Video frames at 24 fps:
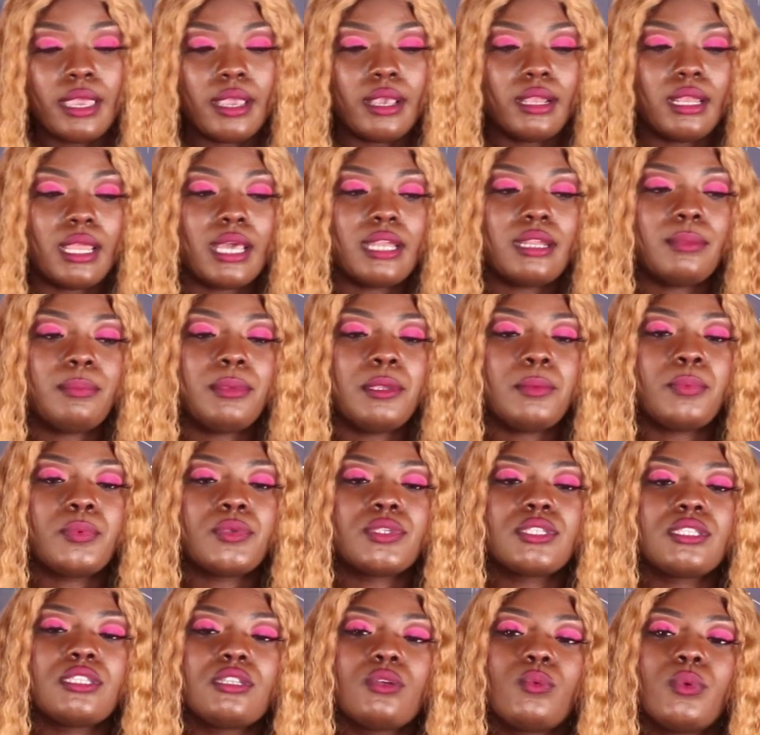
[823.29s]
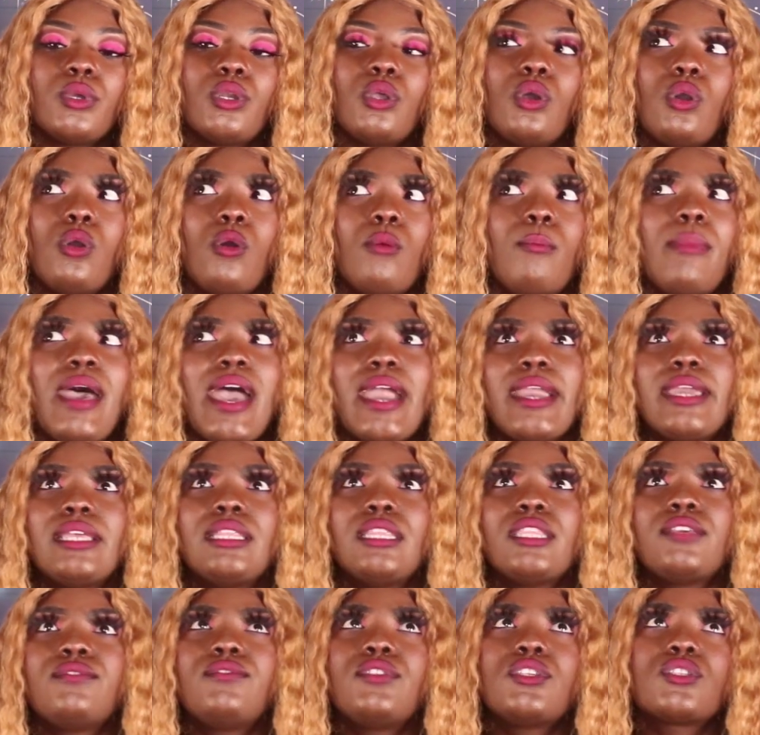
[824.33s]
A lot of people still want to go back
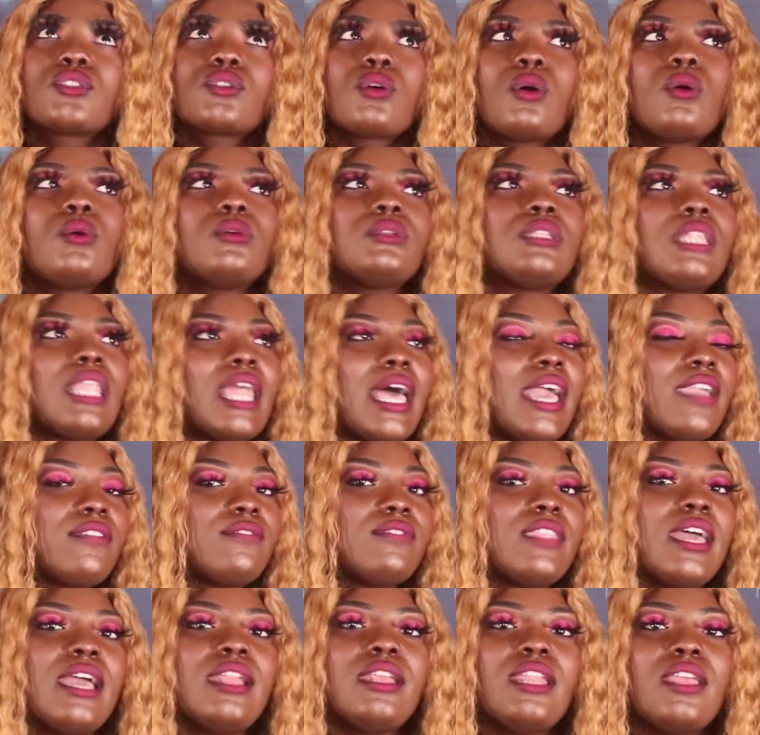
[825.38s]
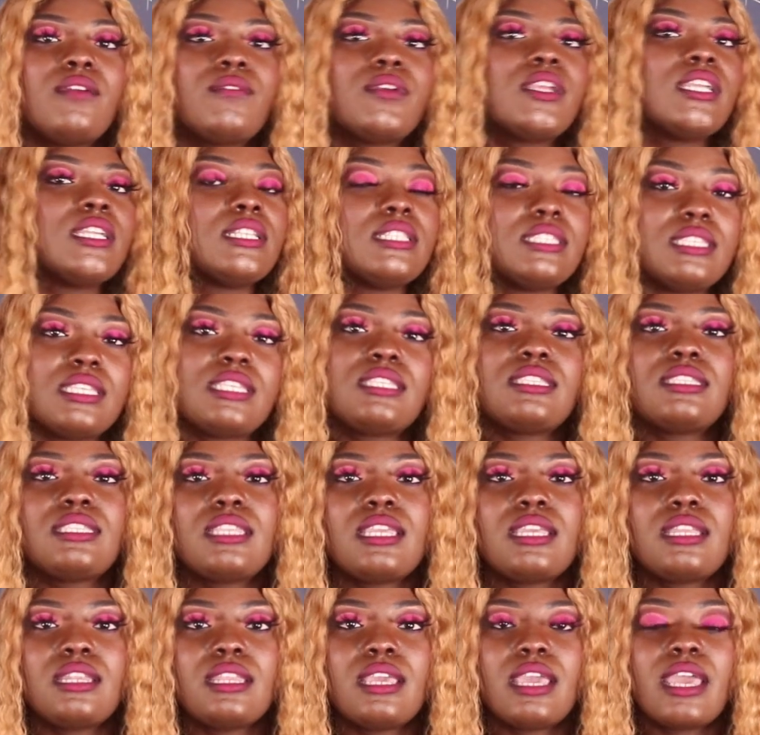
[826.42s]
and live this old life that never
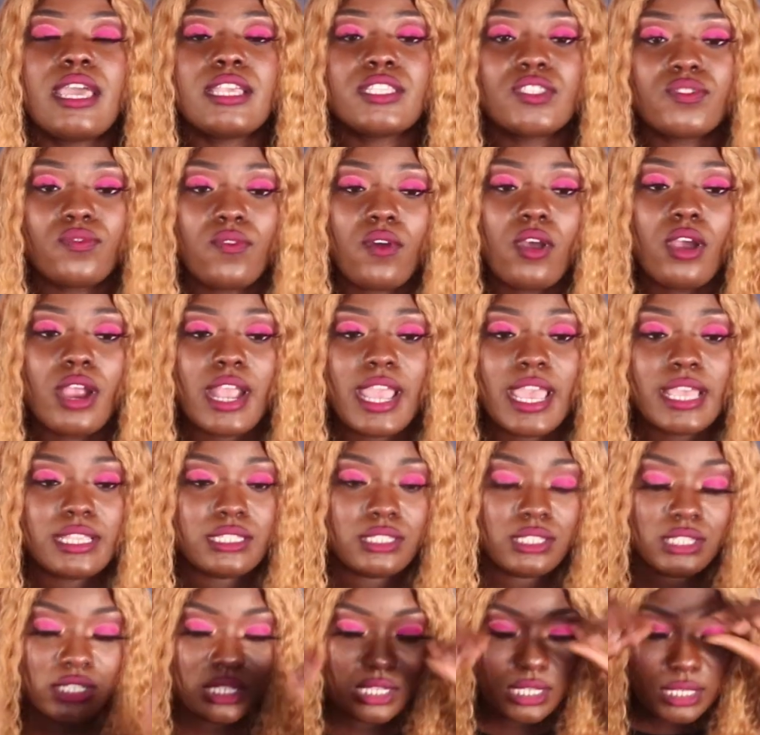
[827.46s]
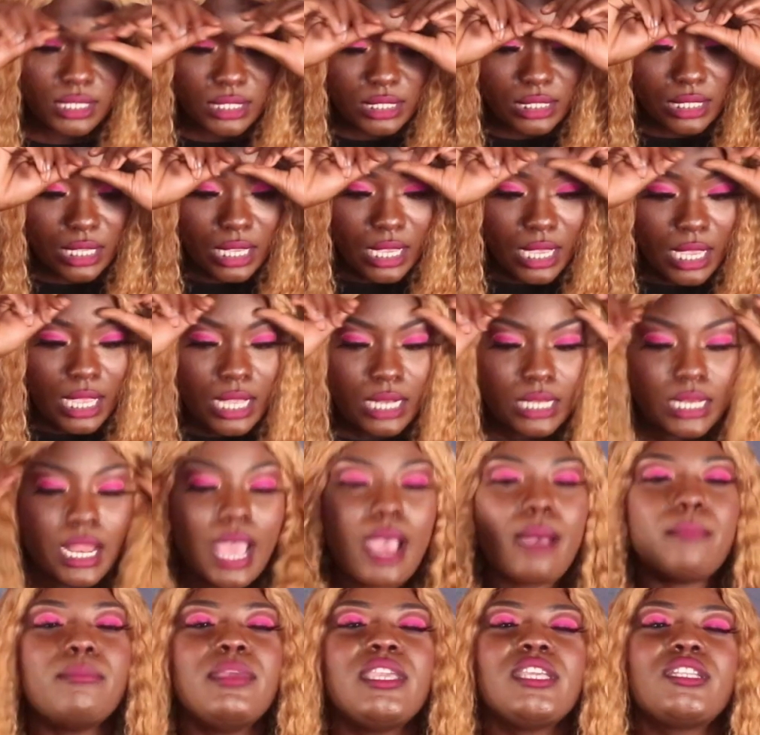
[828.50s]
existed, as far as just
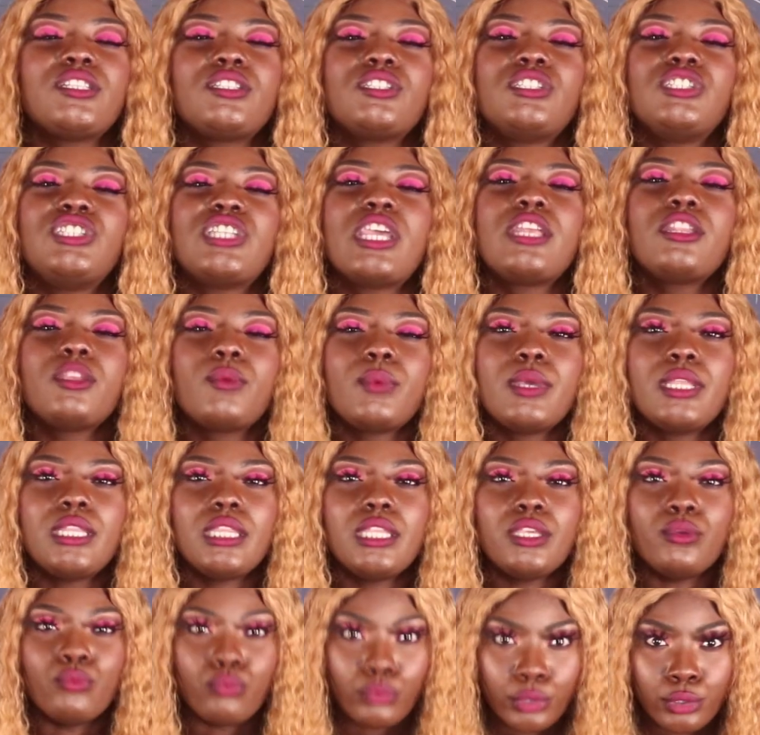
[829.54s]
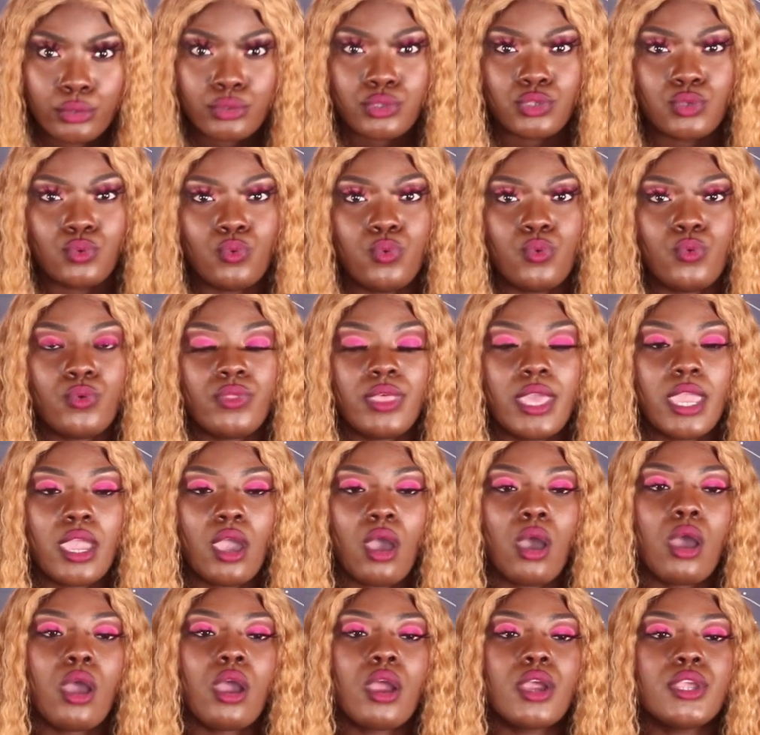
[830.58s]
not being genuinely real to who they
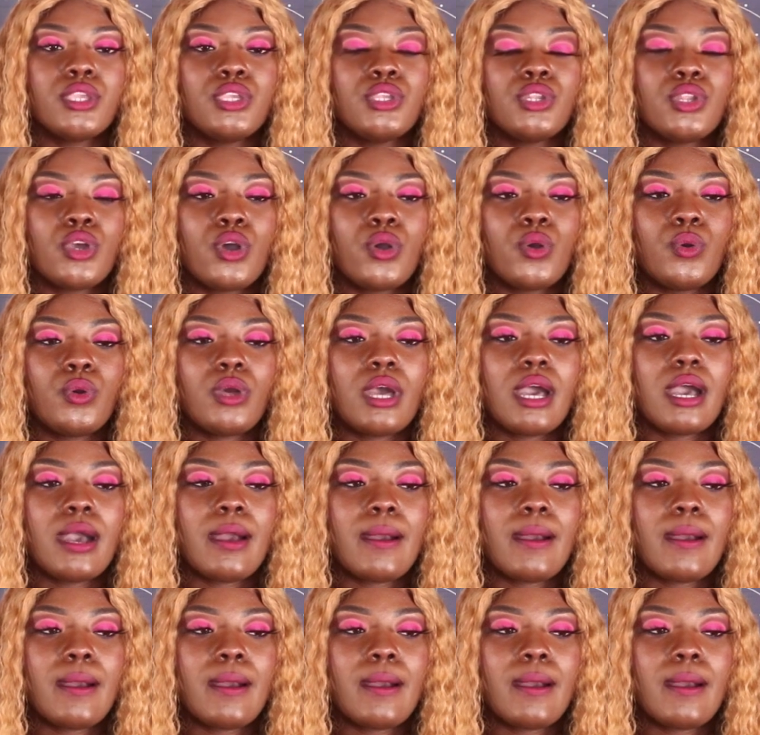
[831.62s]
are. You know,